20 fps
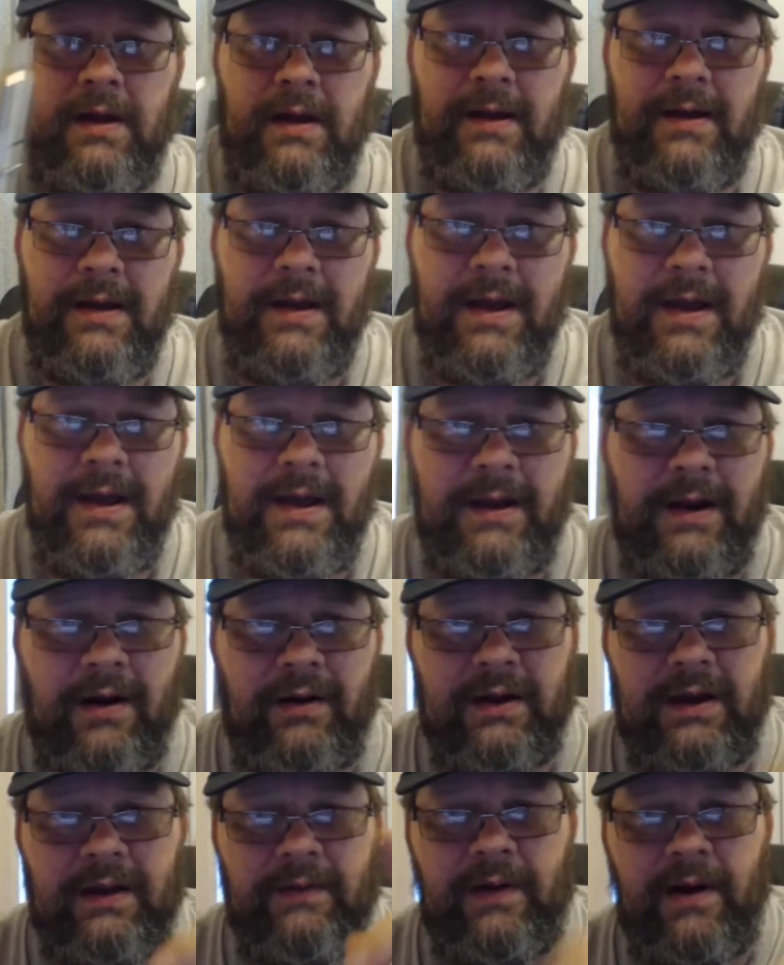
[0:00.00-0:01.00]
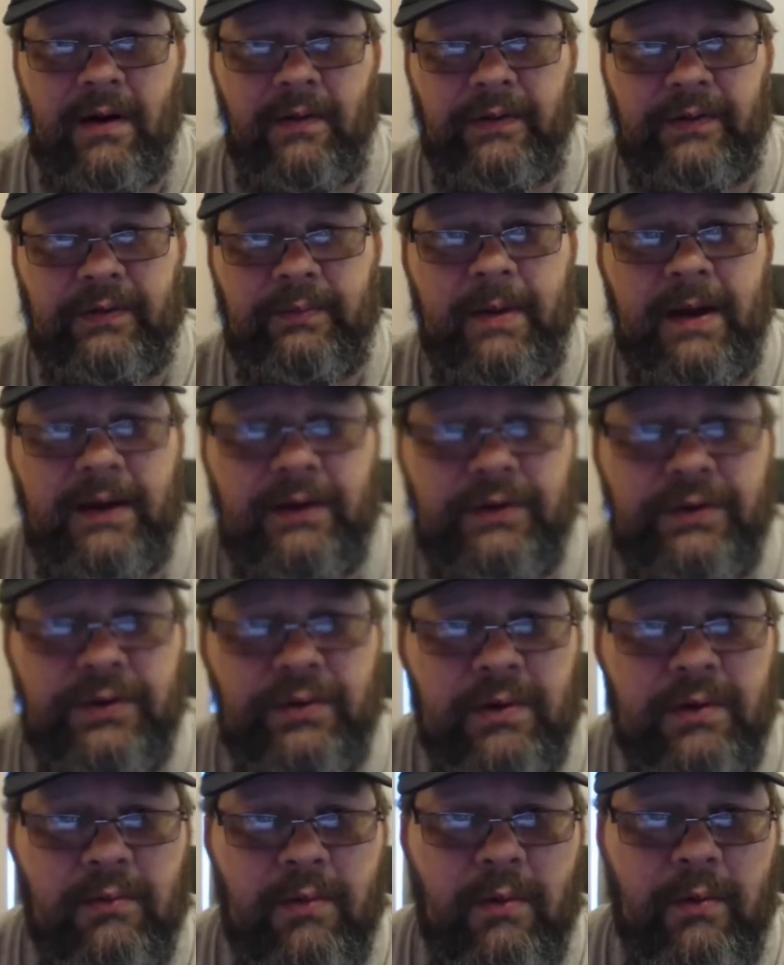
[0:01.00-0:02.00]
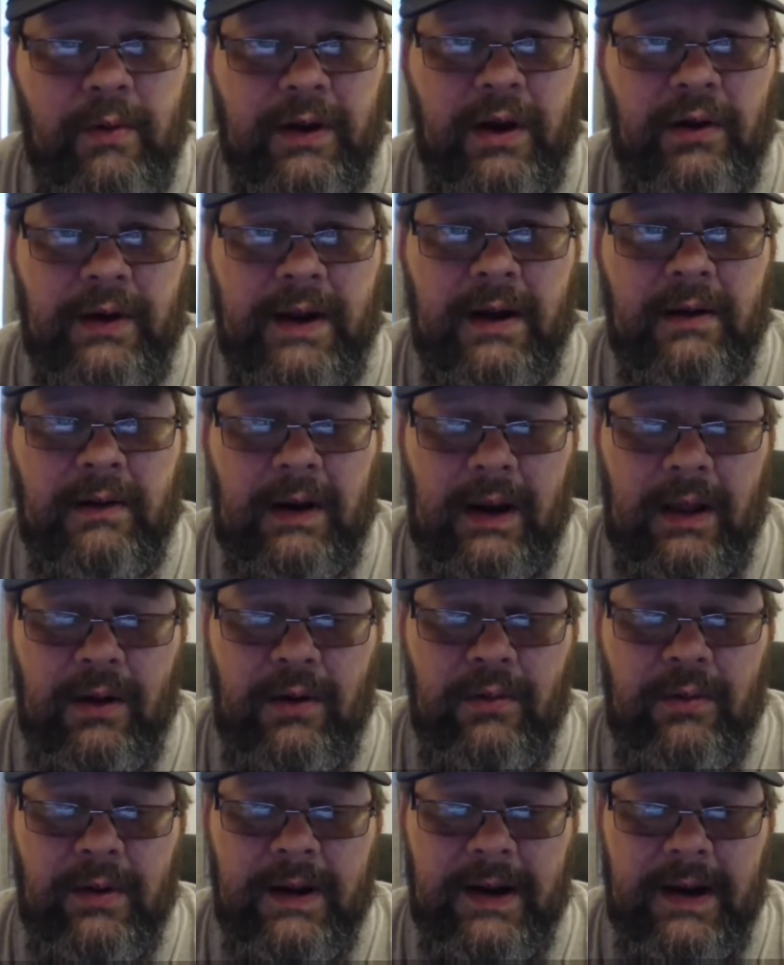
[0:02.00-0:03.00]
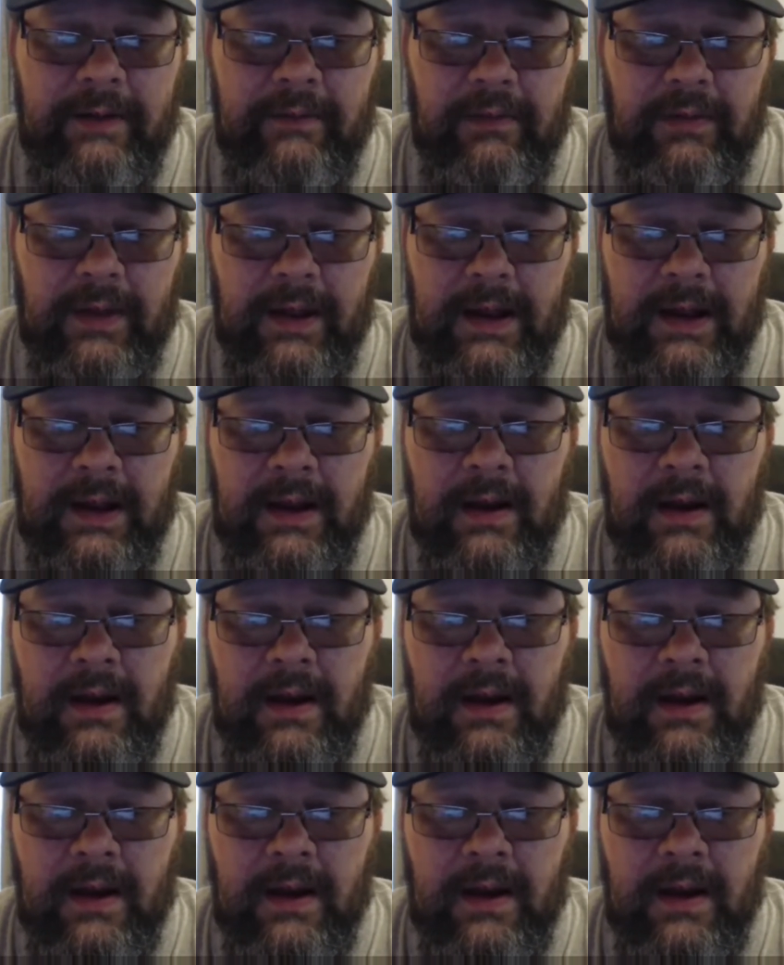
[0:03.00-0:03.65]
and I'll give you all the specs to it when we go down low and everything.